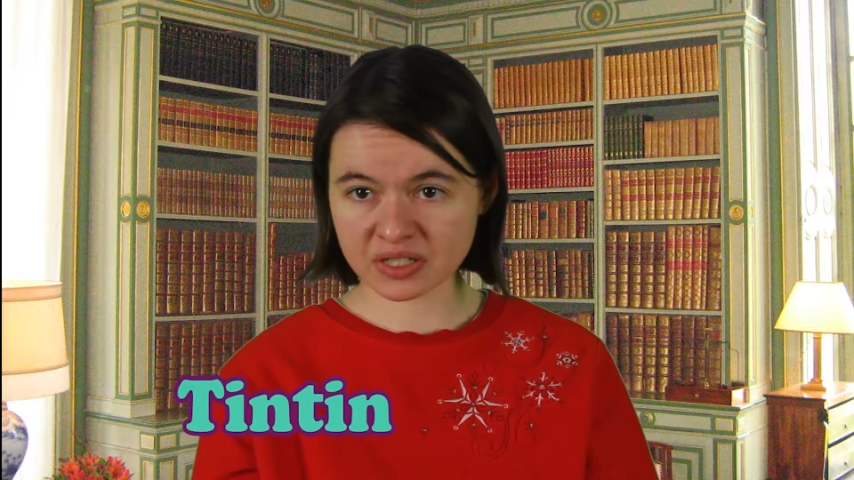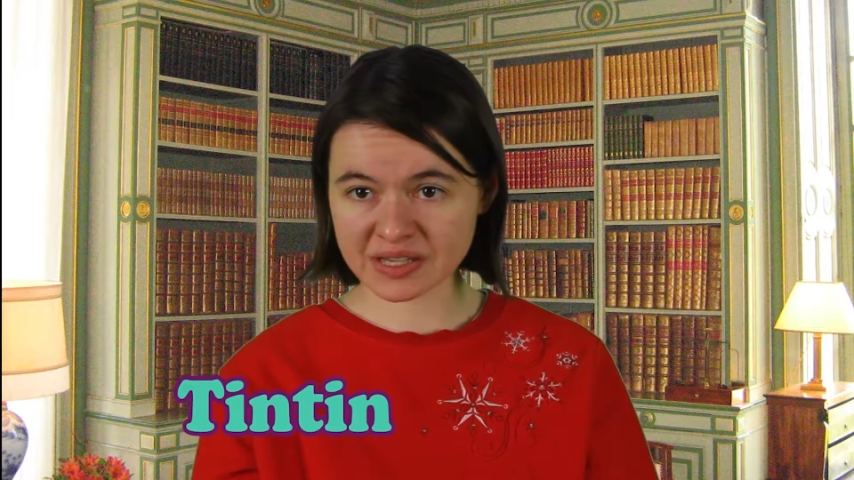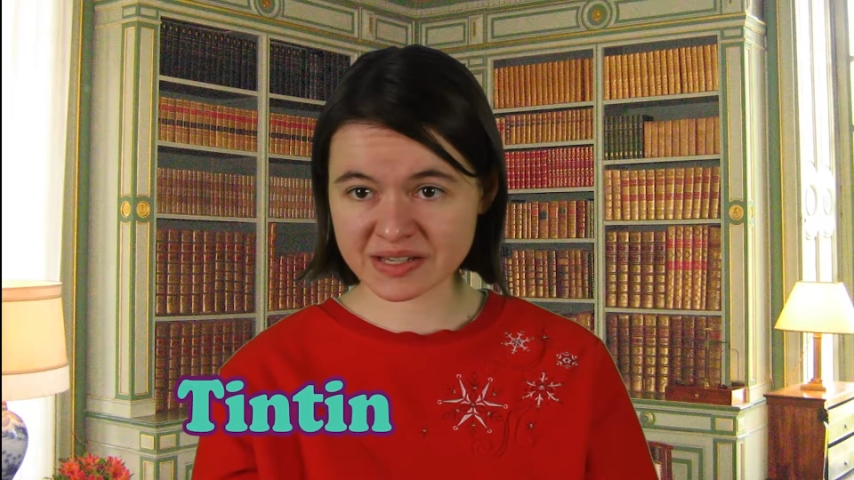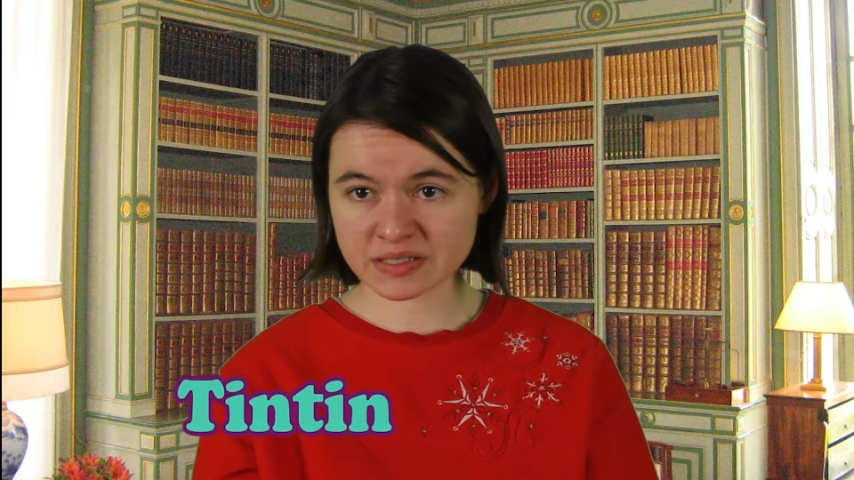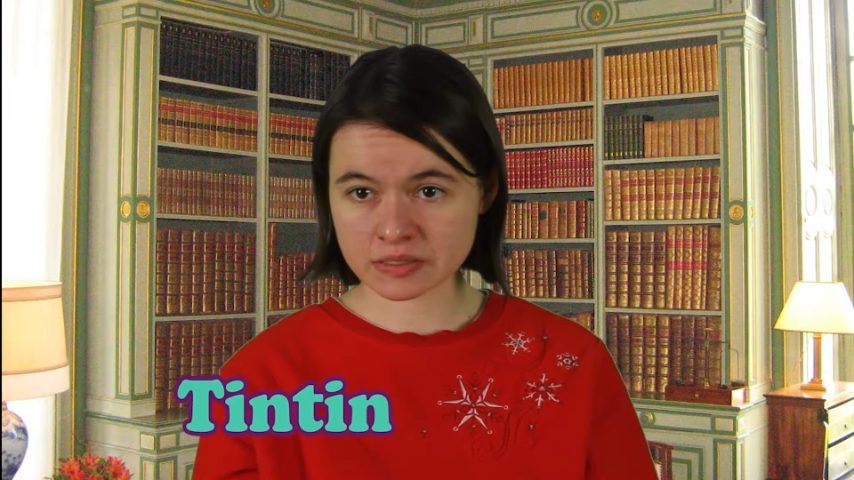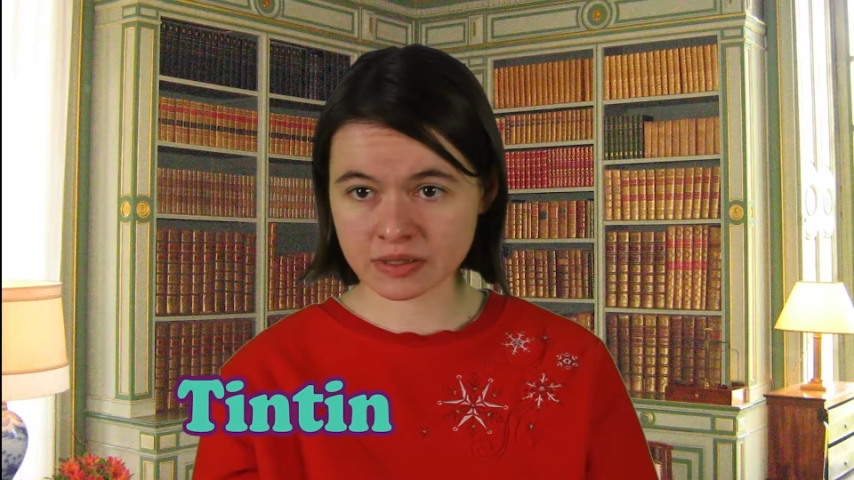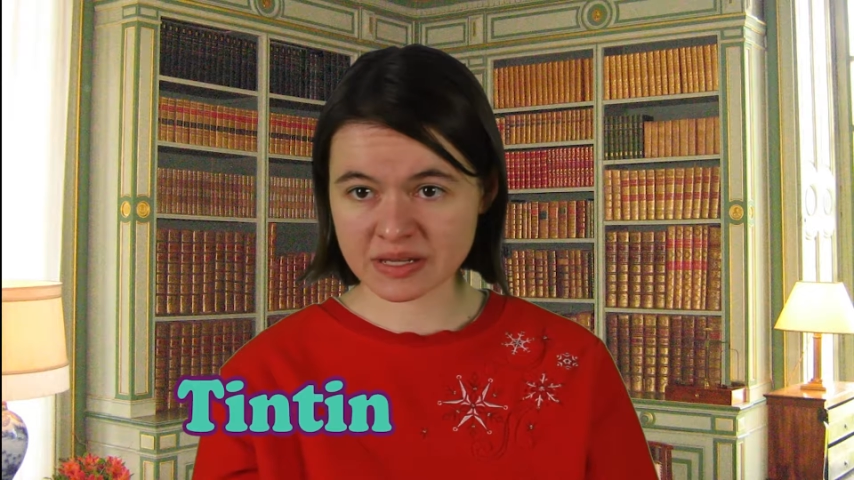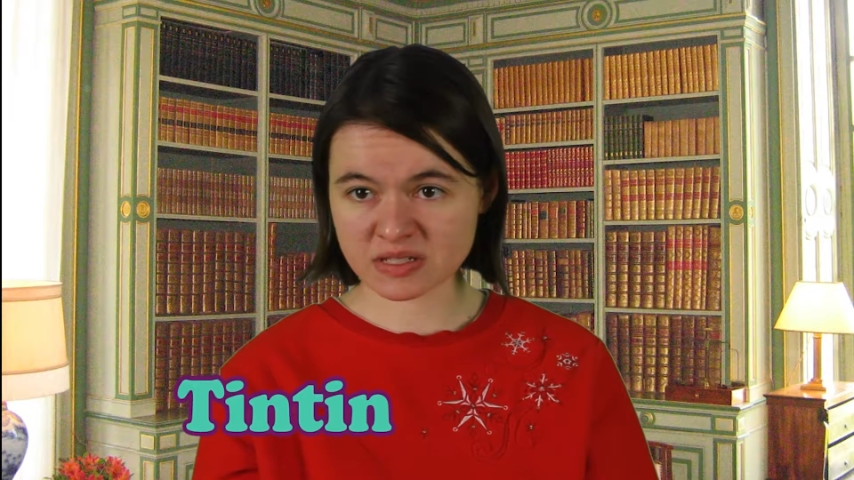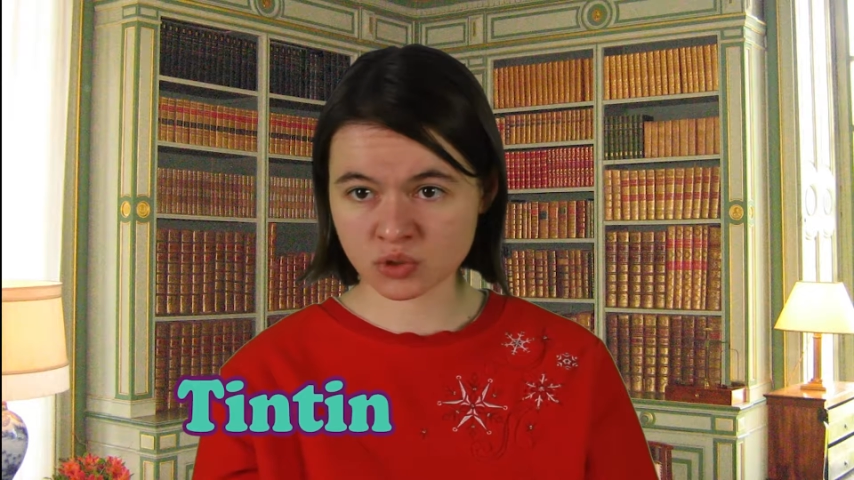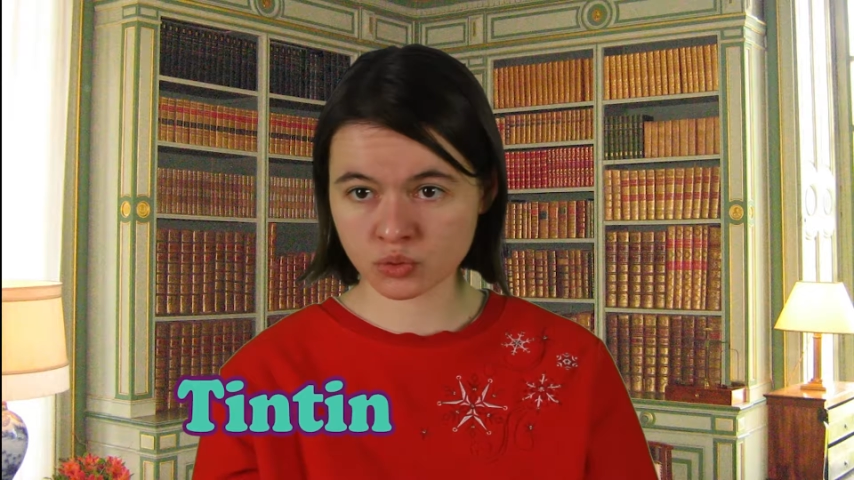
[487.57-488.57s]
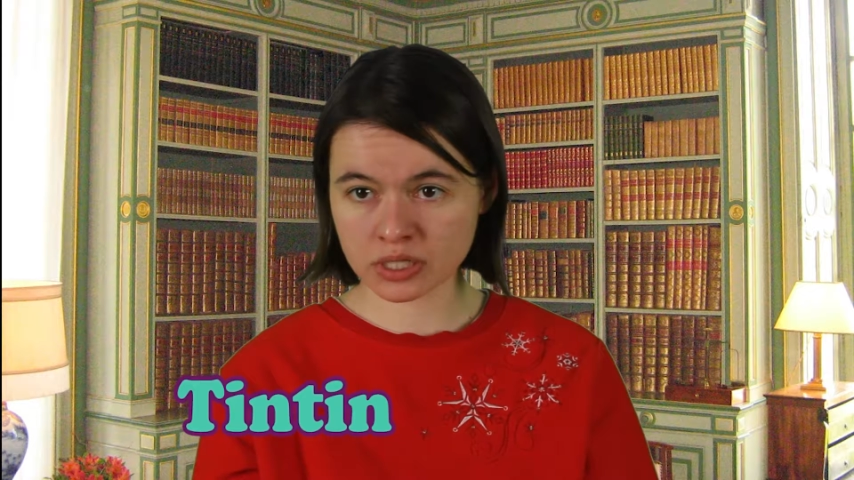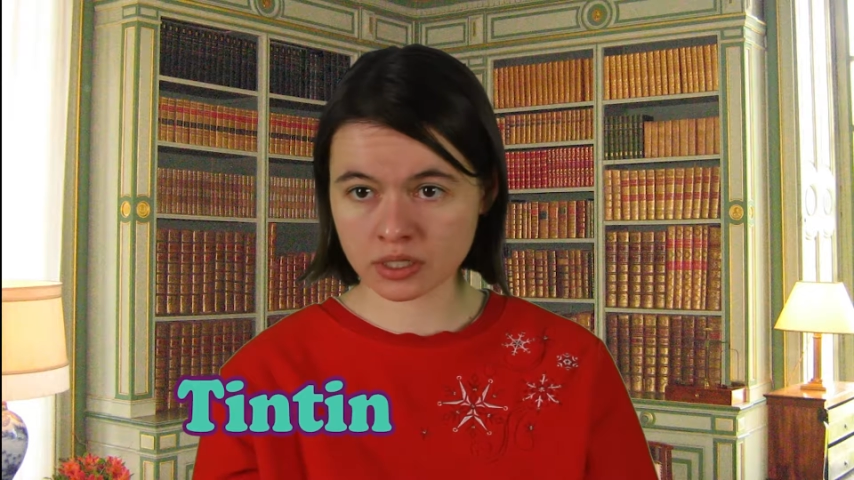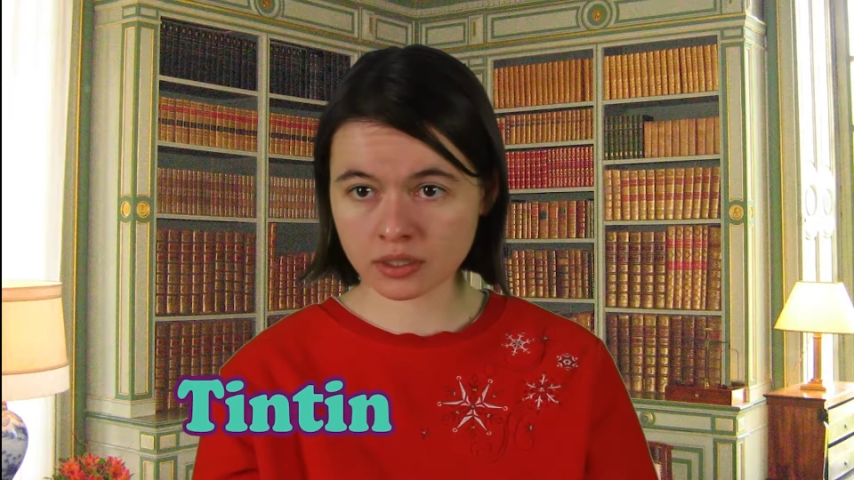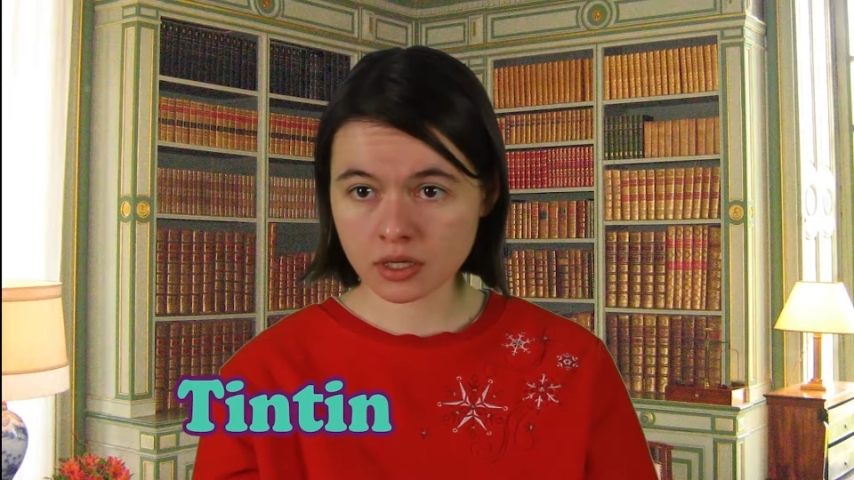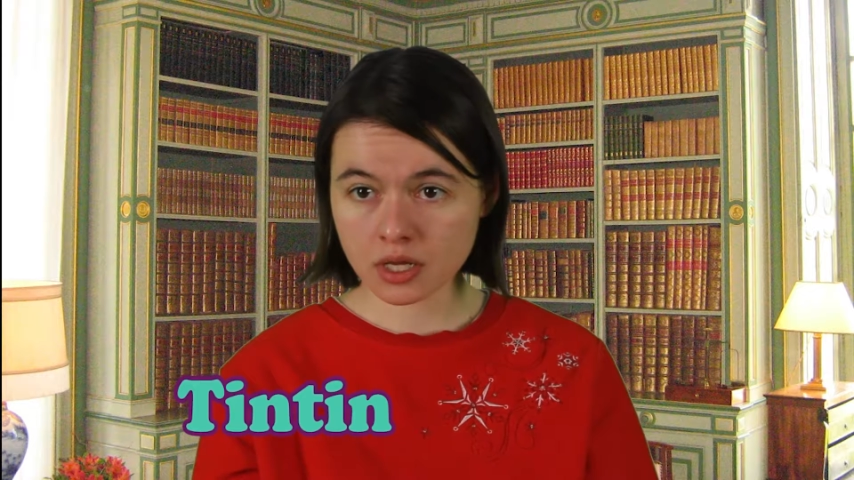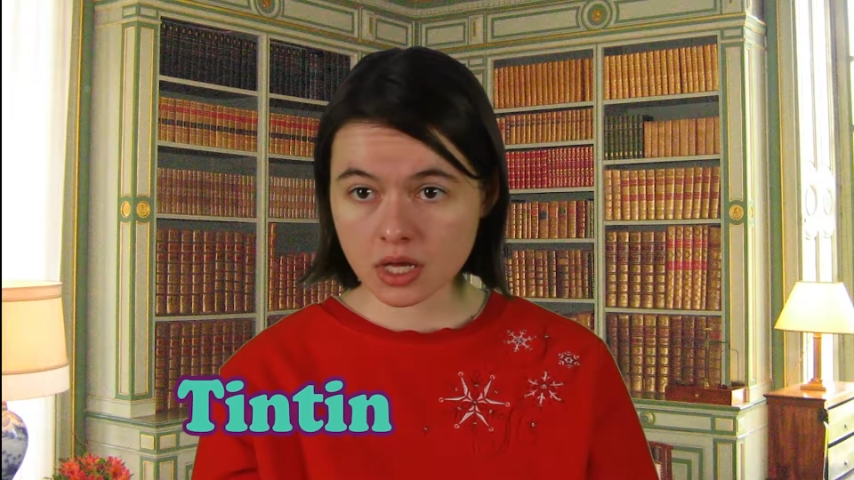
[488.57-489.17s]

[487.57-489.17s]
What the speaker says: castle as well